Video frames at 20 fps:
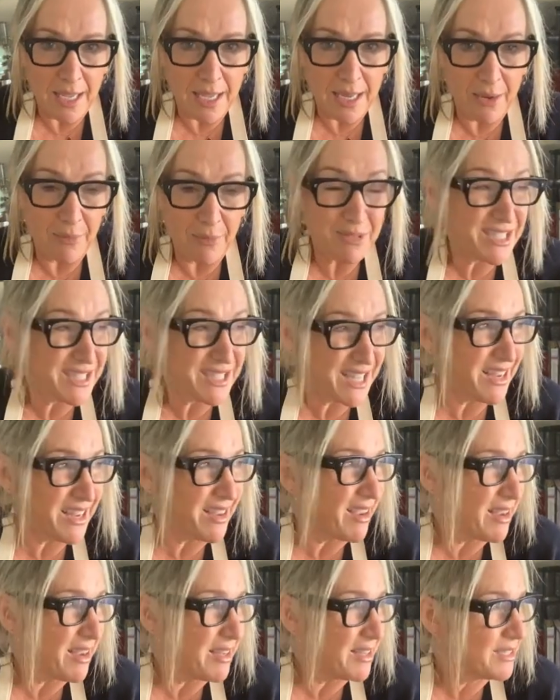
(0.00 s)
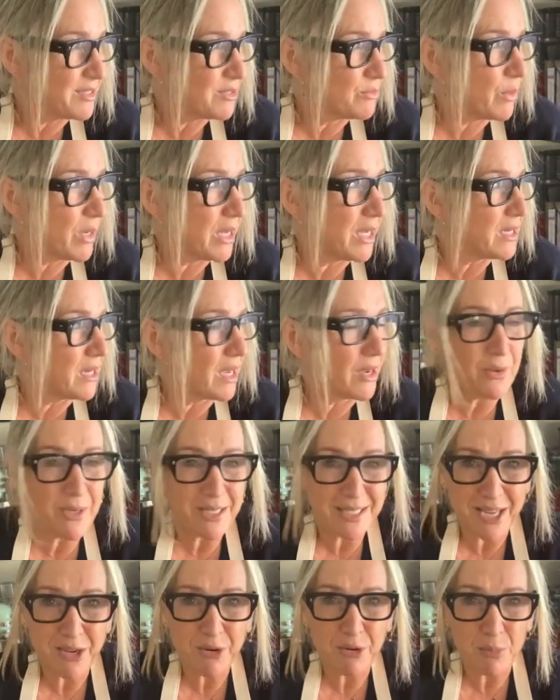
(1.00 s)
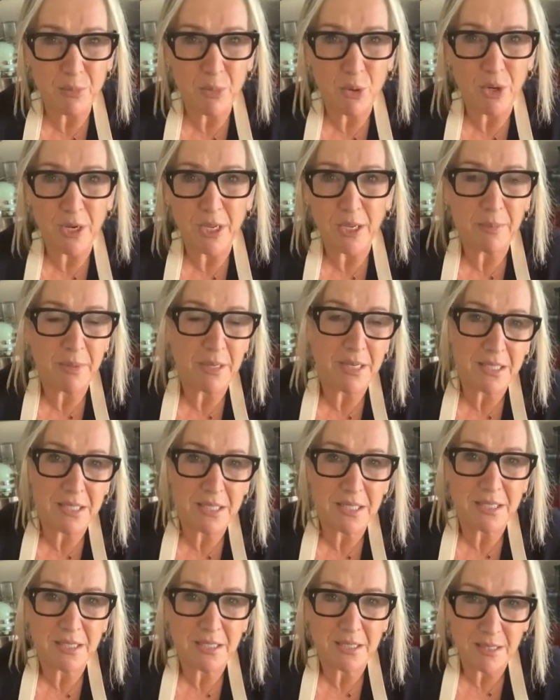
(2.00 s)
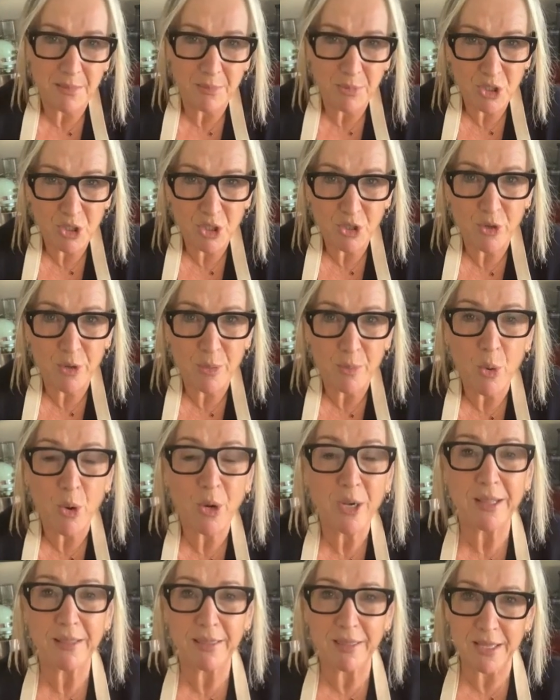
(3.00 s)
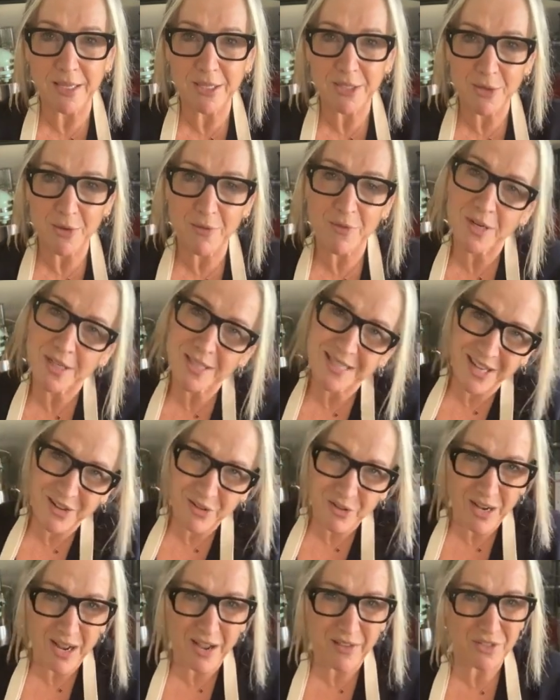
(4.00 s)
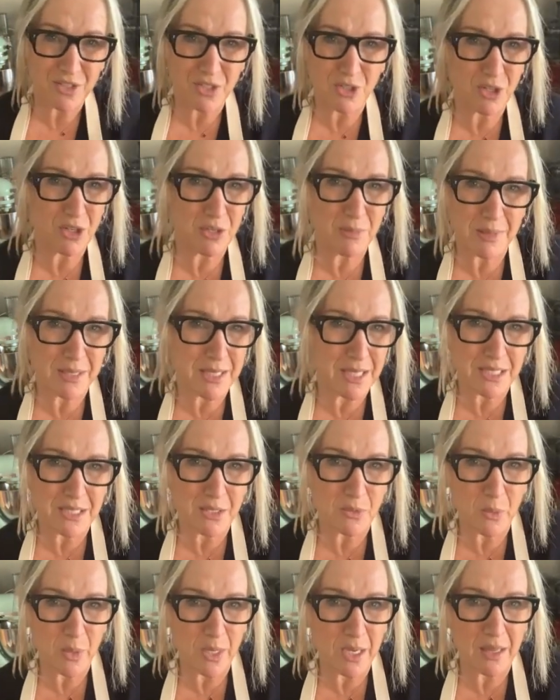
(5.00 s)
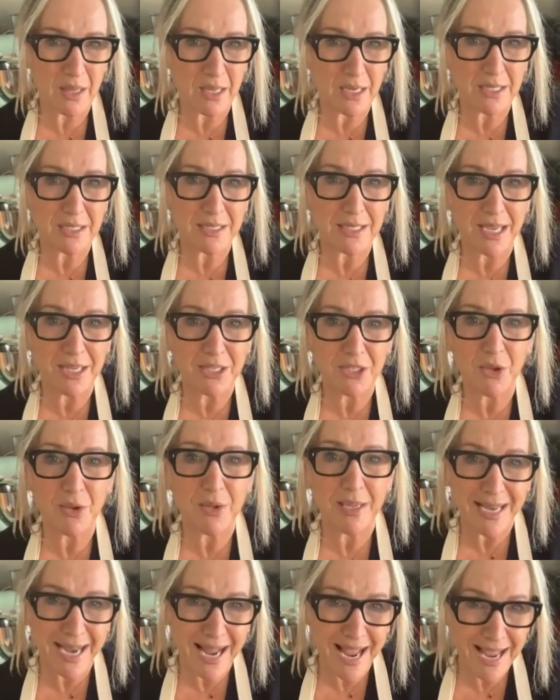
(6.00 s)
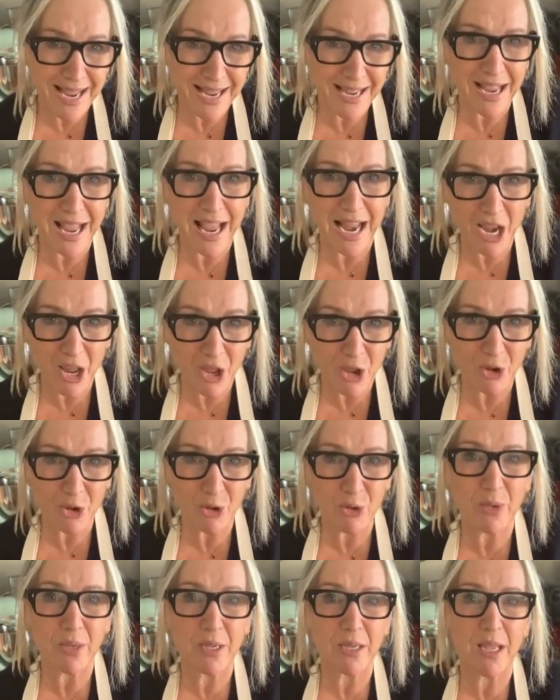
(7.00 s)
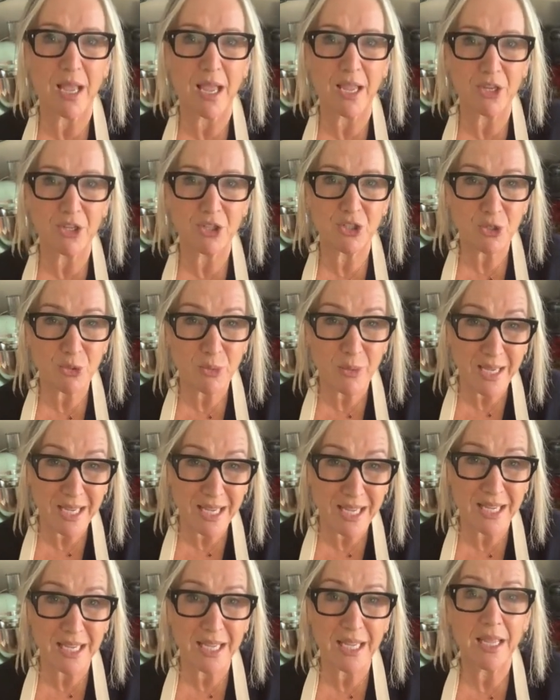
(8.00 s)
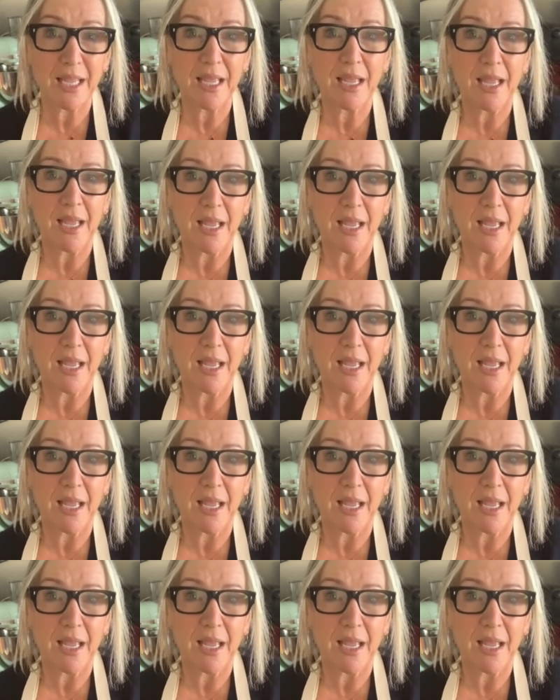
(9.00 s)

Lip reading: Hello. I was going to say, it's weird. I always say good morning, but it's because I'm used to doing morning things, so I've got to say good afternoon, but that's a weird thing to say. So, g'day, hello, how you doing?